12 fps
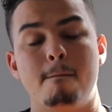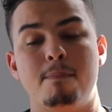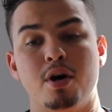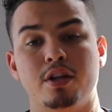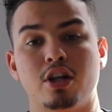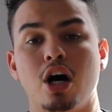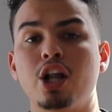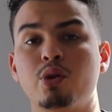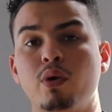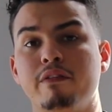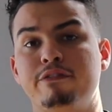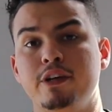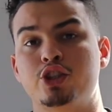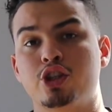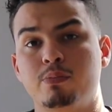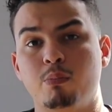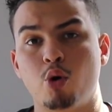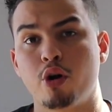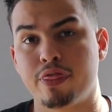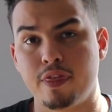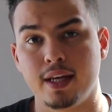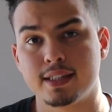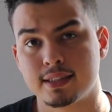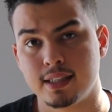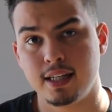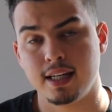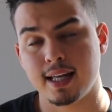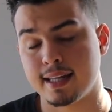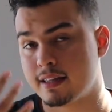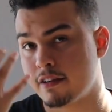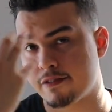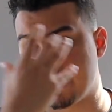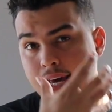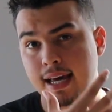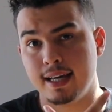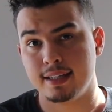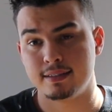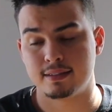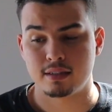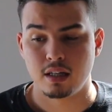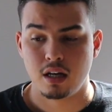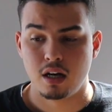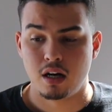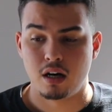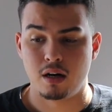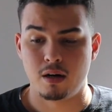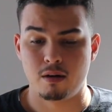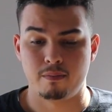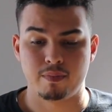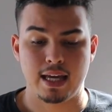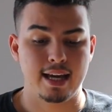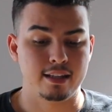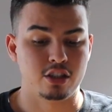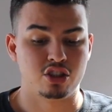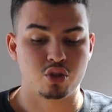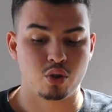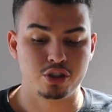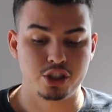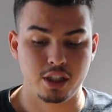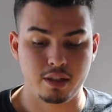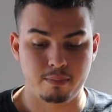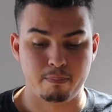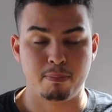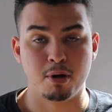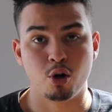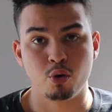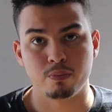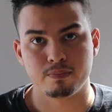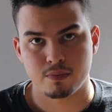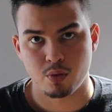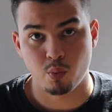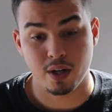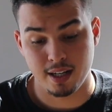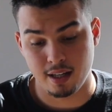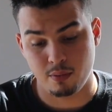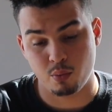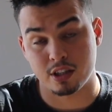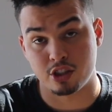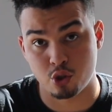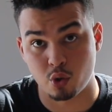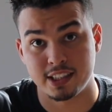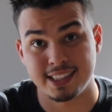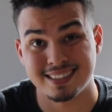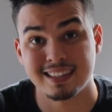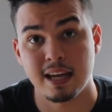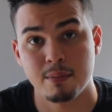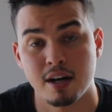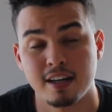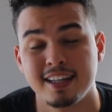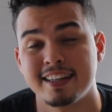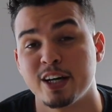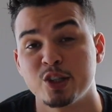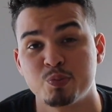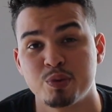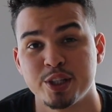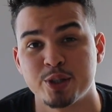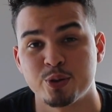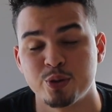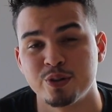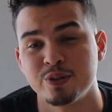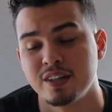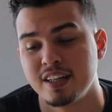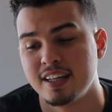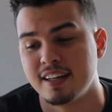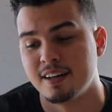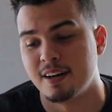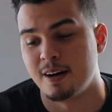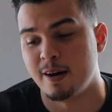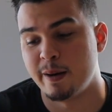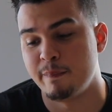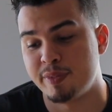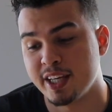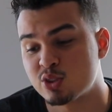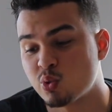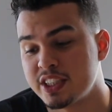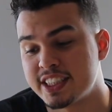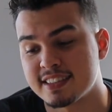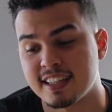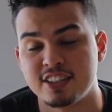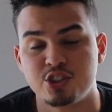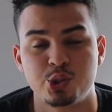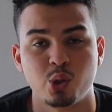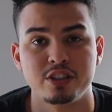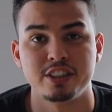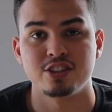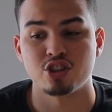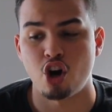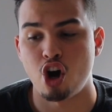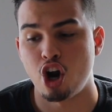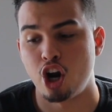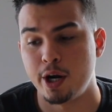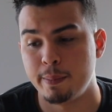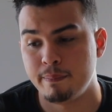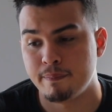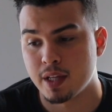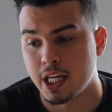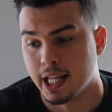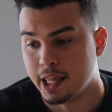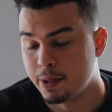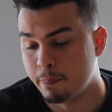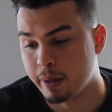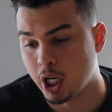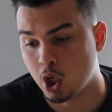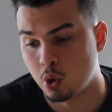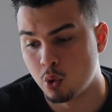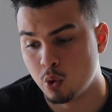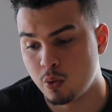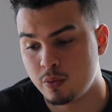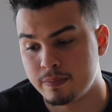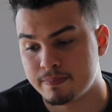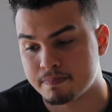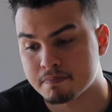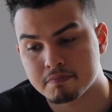but the other one featured more things in it, like different heads. It had the Georgie boat with Georgie's name on it. That was pretty cool. This one just has Georgie's arm, the balloon.